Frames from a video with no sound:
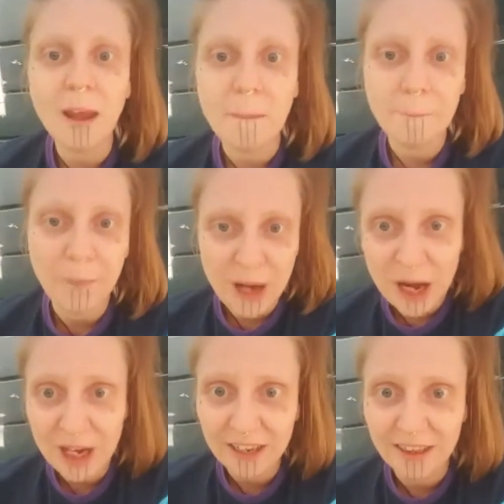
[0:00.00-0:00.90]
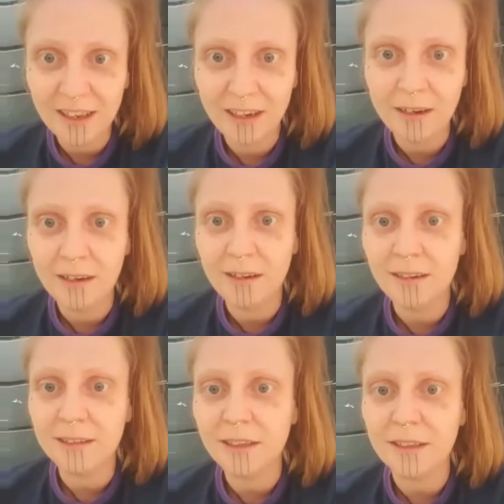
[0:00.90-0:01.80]
But
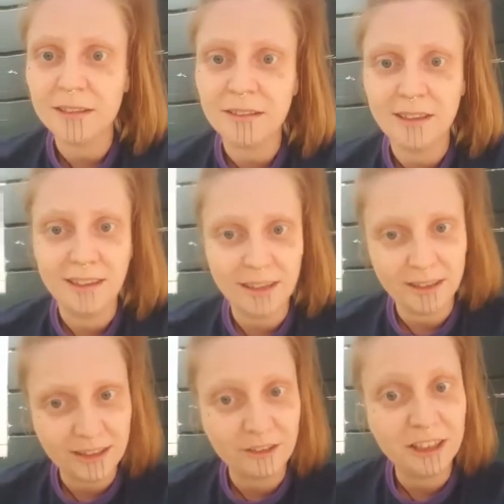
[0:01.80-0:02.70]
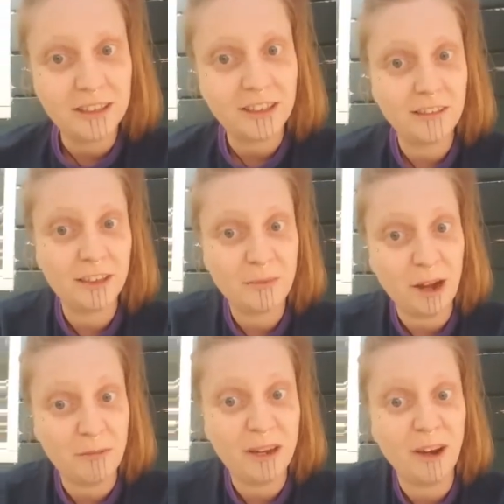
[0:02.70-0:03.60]
then I started getting synchronicities
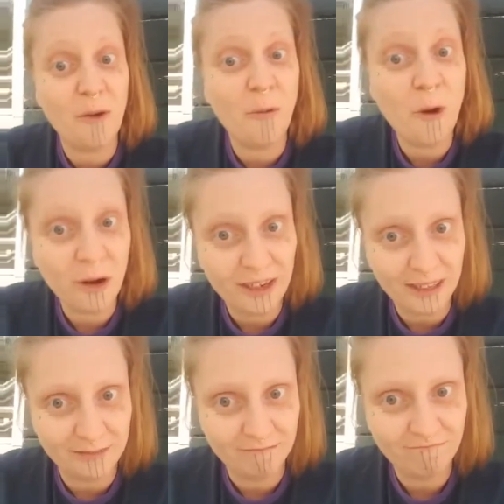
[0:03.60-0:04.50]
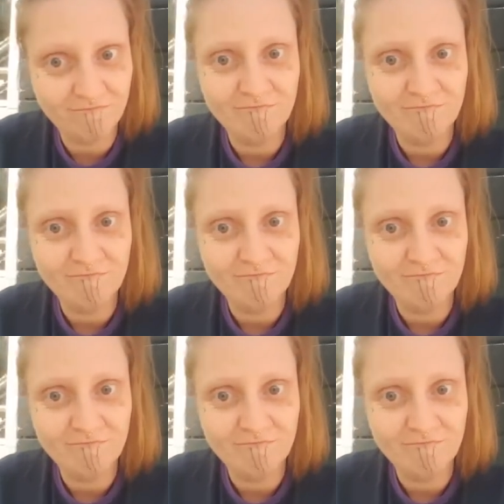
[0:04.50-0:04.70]
about being a walk-in.